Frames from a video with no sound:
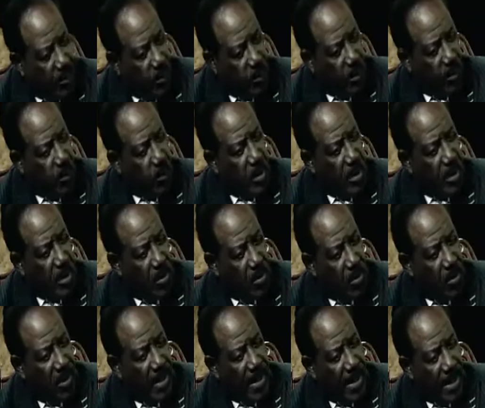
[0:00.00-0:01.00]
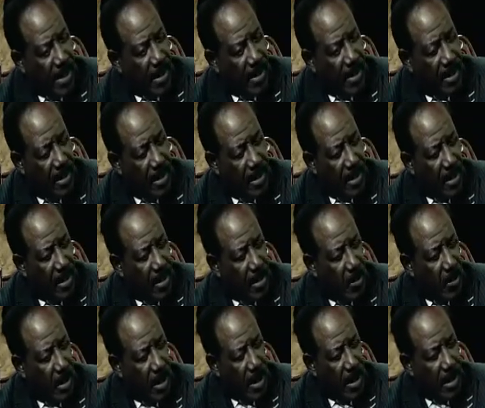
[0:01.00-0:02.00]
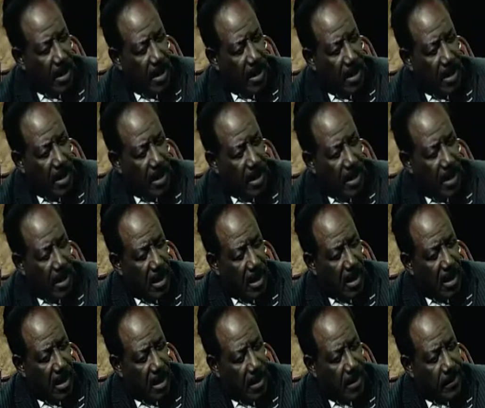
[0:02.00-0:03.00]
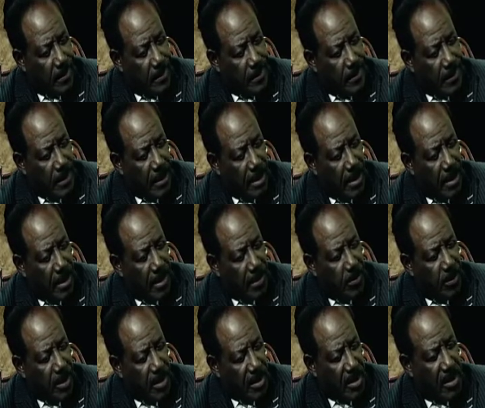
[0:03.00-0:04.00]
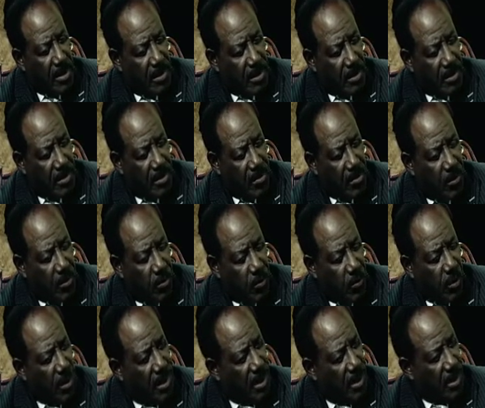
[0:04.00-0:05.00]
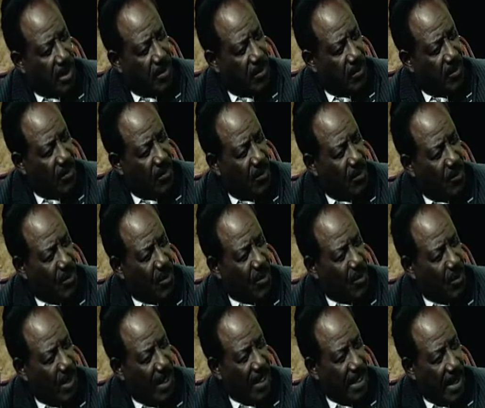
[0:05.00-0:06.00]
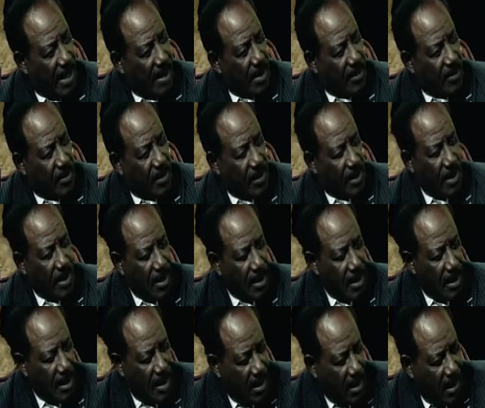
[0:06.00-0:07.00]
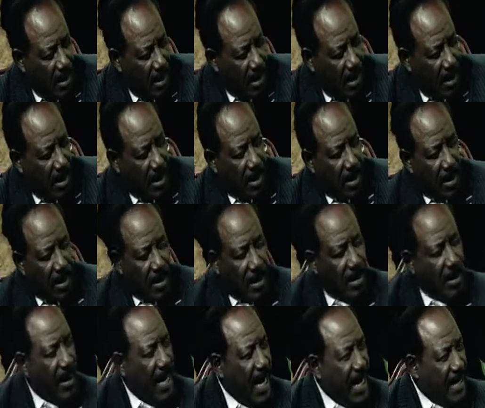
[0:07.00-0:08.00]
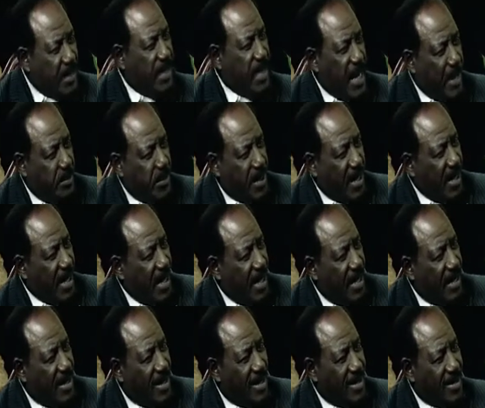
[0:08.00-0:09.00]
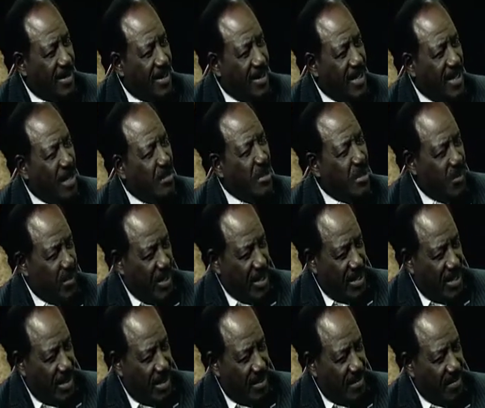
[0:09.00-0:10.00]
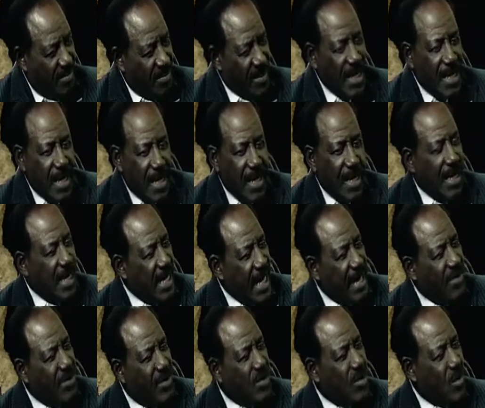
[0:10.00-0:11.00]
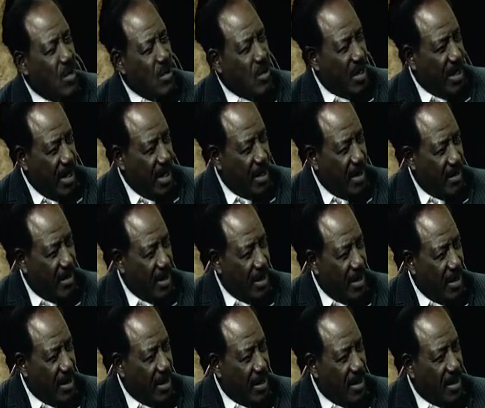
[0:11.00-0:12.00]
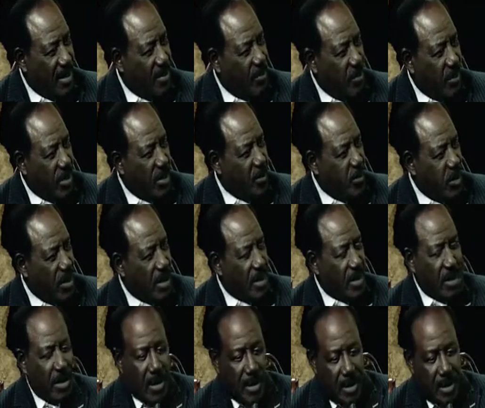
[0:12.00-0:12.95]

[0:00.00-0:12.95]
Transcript: we know that in the presidential race for the White House, the hot topic now is immigration. And I've heard all kind of rhetoric,